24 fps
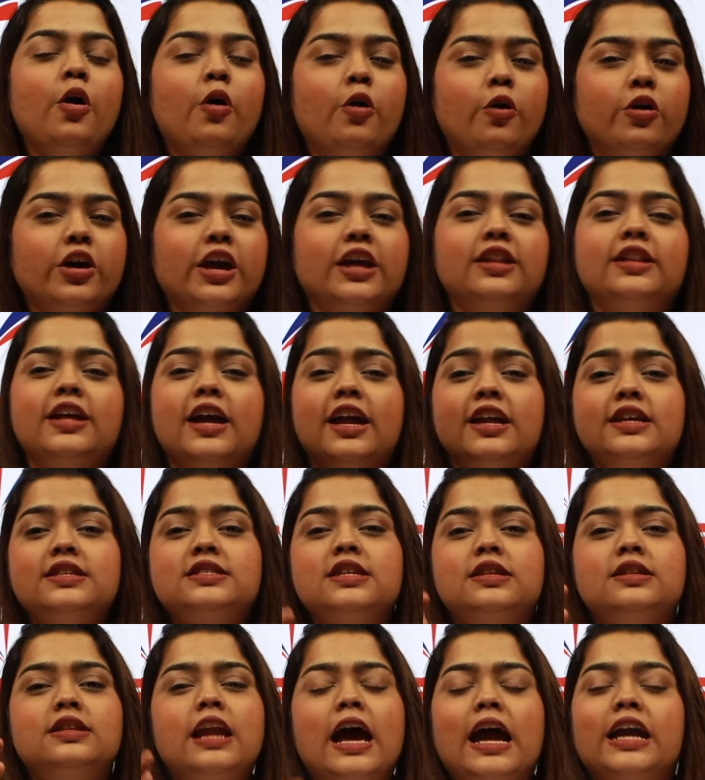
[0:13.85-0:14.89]
Okay, there is
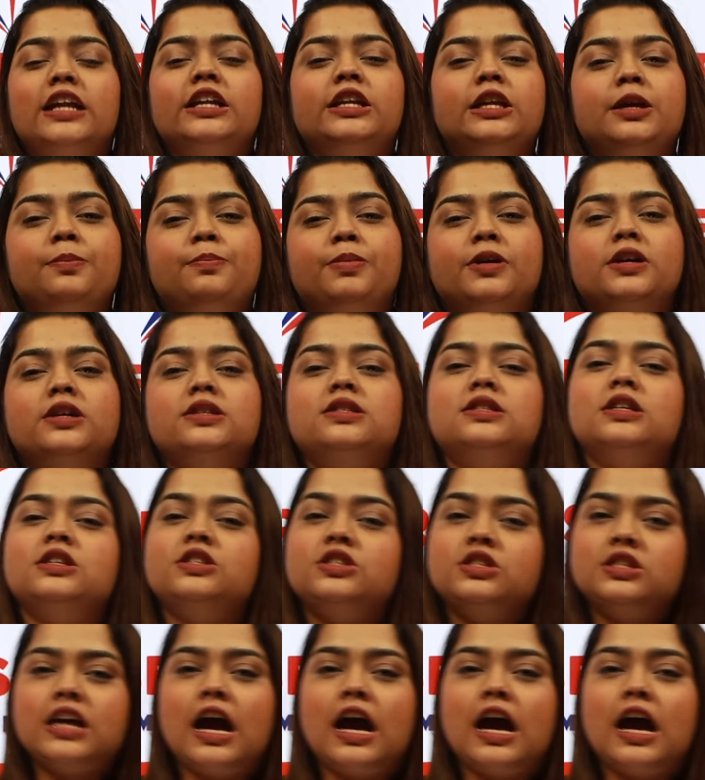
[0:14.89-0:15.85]
a 90%